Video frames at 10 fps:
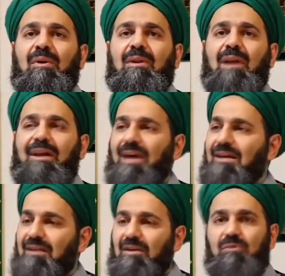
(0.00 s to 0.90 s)
Not
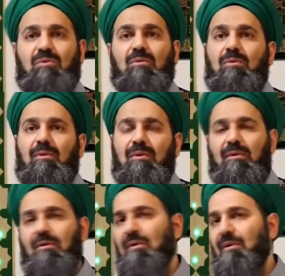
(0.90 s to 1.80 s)
asking to...
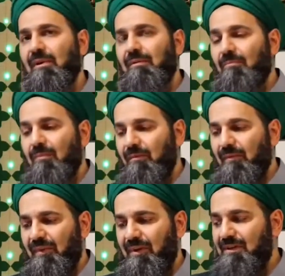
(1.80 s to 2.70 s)

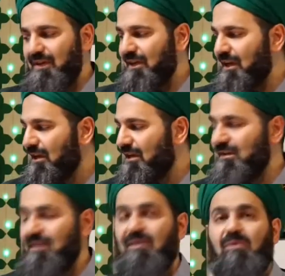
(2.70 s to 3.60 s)
there's a saying in
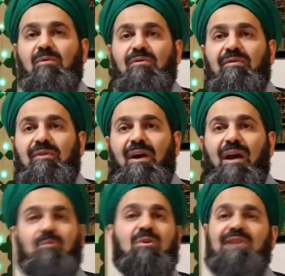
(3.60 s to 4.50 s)
tasawuf,
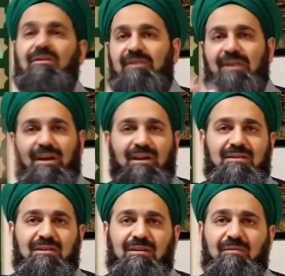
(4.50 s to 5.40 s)
al-multafit la
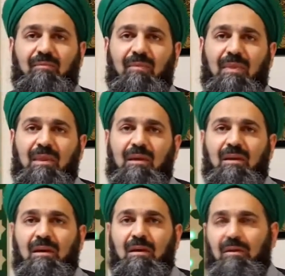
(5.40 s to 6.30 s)
yasil.
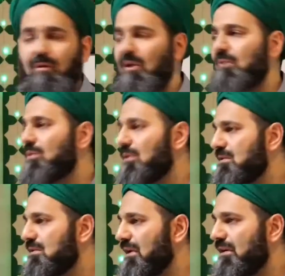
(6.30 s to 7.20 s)
The one who
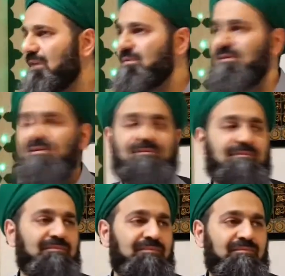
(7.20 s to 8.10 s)
looks around
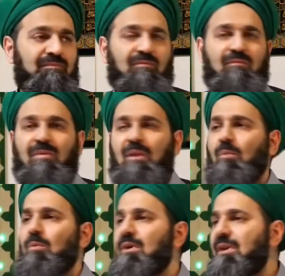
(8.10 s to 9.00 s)

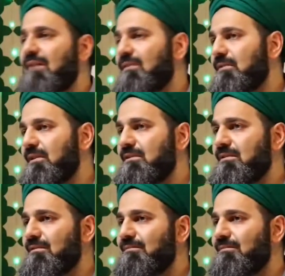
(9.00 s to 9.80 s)
will never reach.